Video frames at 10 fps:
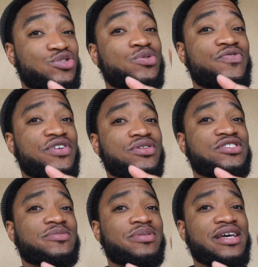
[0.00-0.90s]
2
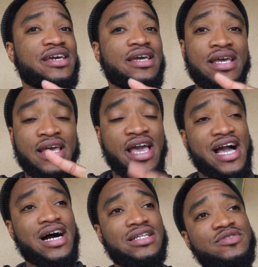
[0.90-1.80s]
fields to play
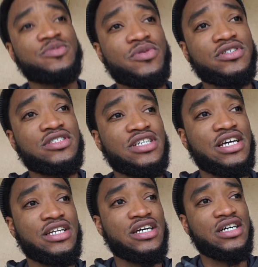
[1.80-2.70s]
at Hollywood Sports,
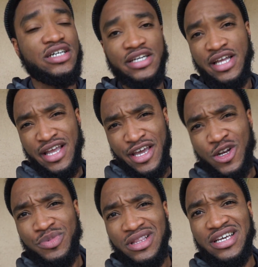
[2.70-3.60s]
and
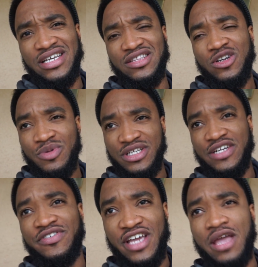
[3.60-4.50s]
it'll be lit. A little bit of
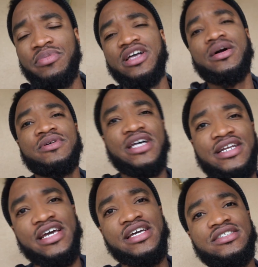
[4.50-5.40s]
different gameplay coming
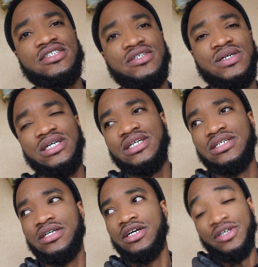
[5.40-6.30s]
that day,
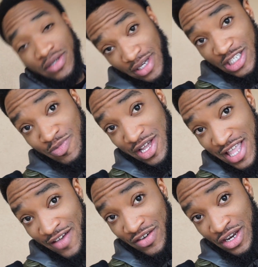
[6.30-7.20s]
so expect that